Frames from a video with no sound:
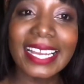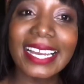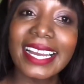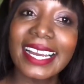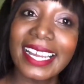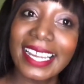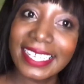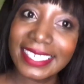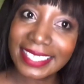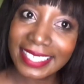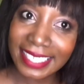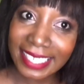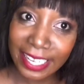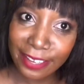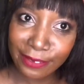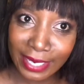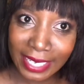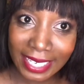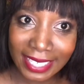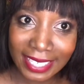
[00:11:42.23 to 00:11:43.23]
I still
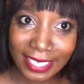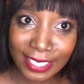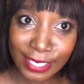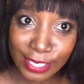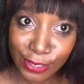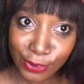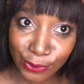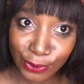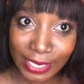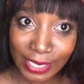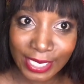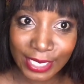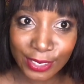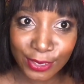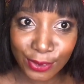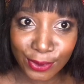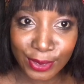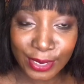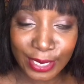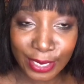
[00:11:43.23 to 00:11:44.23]
have another situation
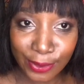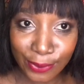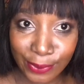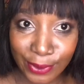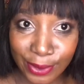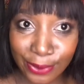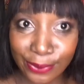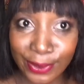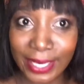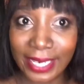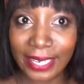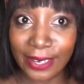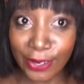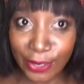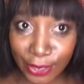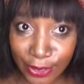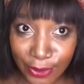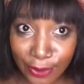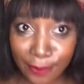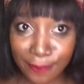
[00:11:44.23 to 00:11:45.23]
to deal with when I
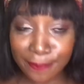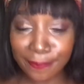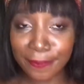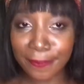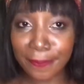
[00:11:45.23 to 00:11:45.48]
got home.